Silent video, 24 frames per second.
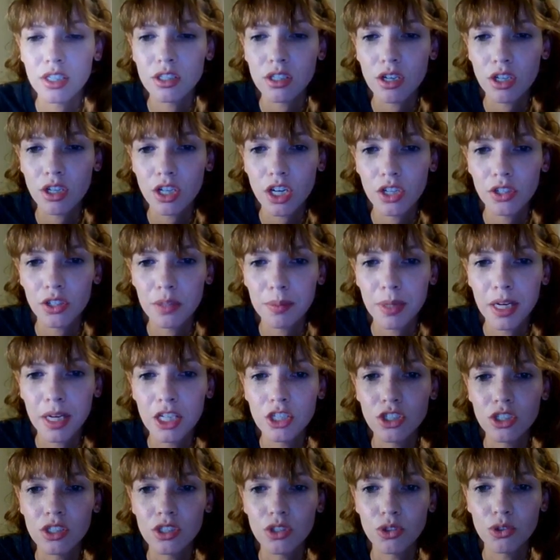adult coloring
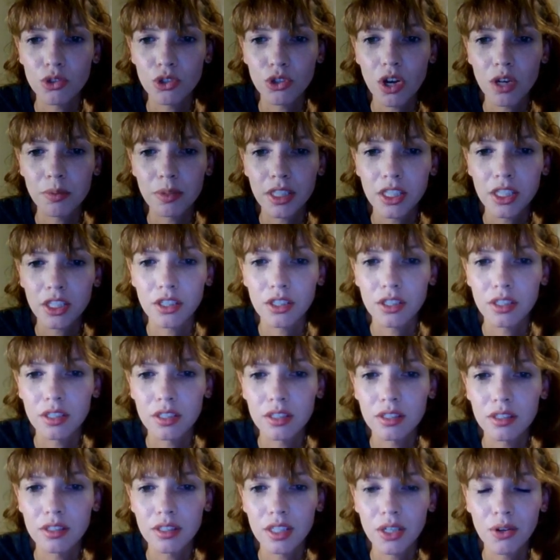pages, those are all really good.